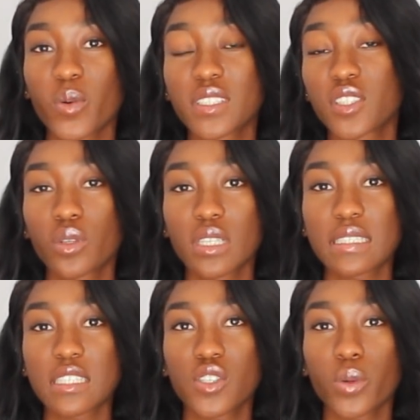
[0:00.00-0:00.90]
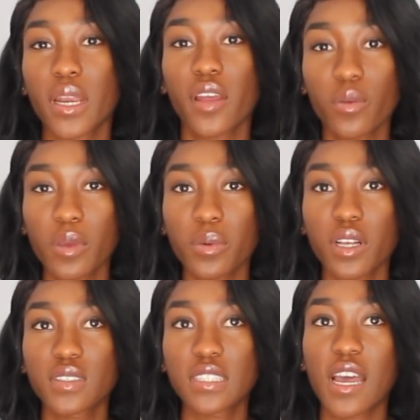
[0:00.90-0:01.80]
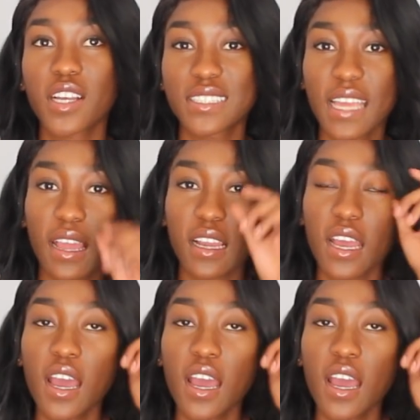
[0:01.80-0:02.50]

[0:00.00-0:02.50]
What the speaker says: was don't listen to what other people are saying